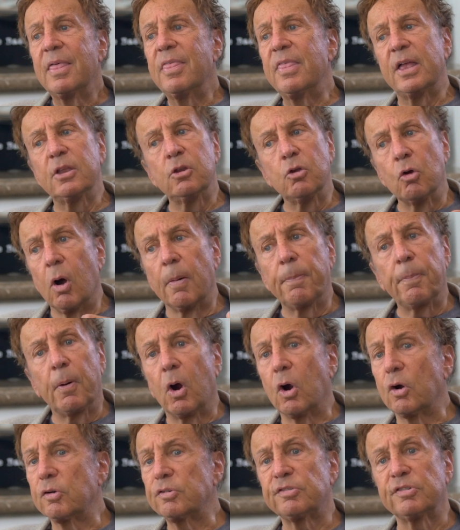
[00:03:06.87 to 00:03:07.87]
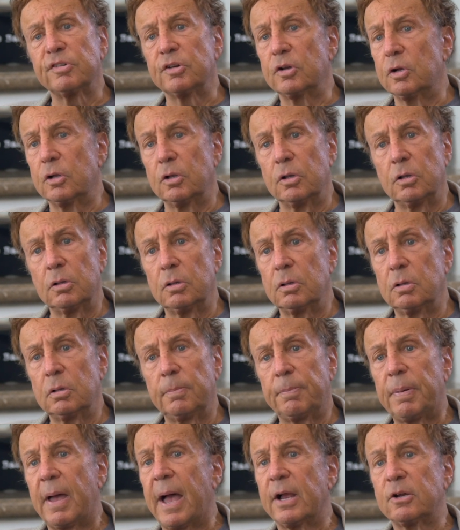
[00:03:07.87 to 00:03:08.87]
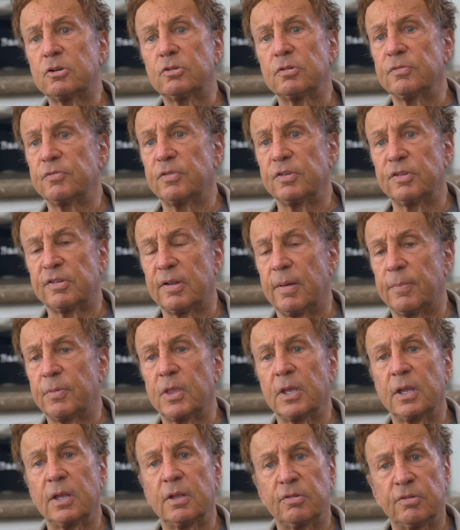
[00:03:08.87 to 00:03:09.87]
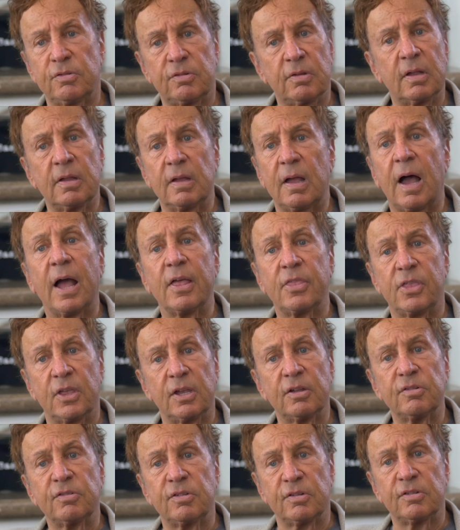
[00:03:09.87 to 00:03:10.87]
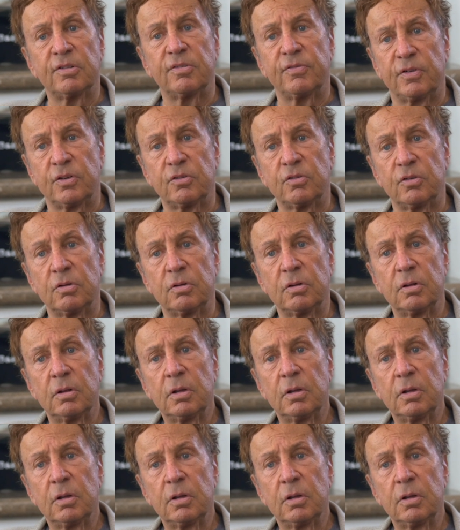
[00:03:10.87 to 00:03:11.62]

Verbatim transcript: then your personal passion for something is, I think, is insufficient.